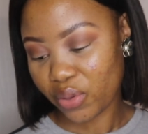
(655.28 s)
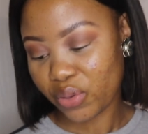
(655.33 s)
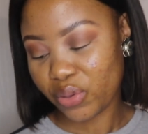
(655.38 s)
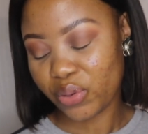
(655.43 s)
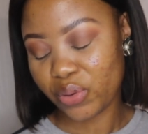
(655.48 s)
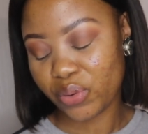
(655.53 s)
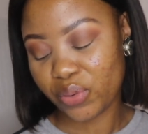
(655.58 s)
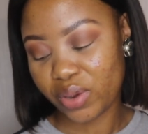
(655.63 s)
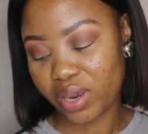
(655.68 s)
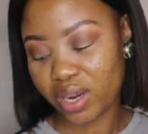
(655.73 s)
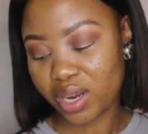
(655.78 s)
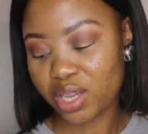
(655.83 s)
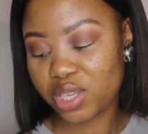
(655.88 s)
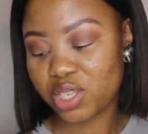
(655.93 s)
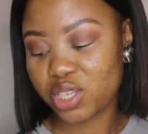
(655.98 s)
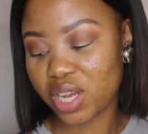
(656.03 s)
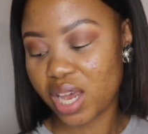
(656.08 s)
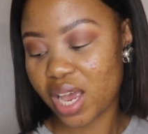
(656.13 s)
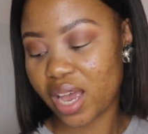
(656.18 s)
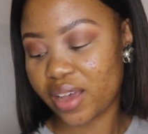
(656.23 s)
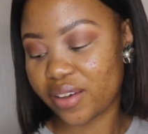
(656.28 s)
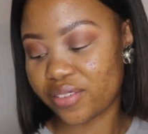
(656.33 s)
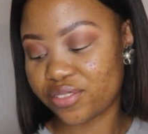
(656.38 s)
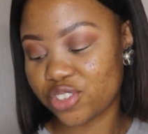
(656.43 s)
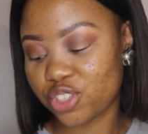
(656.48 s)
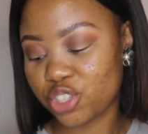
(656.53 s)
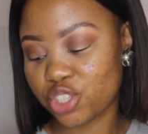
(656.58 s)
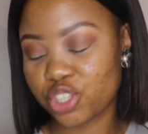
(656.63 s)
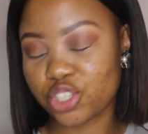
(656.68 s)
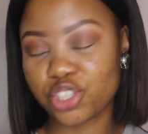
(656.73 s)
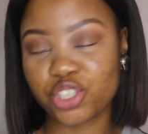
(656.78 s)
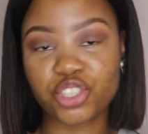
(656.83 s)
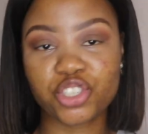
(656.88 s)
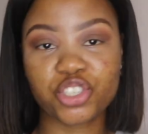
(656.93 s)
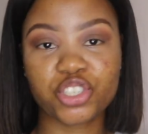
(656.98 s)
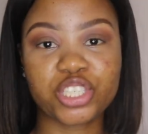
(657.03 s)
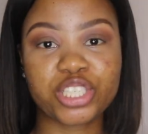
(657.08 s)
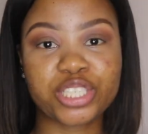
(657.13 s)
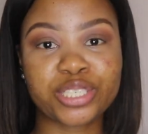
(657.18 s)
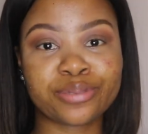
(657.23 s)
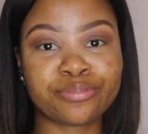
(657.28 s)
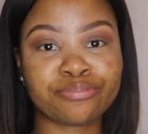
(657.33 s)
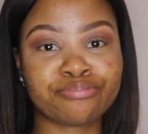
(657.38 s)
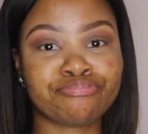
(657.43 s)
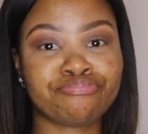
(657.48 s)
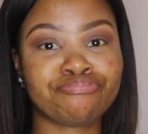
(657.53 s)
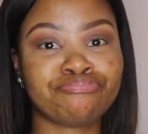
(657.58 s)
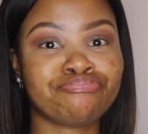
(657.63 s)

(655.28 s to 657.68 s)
you're ready to have children.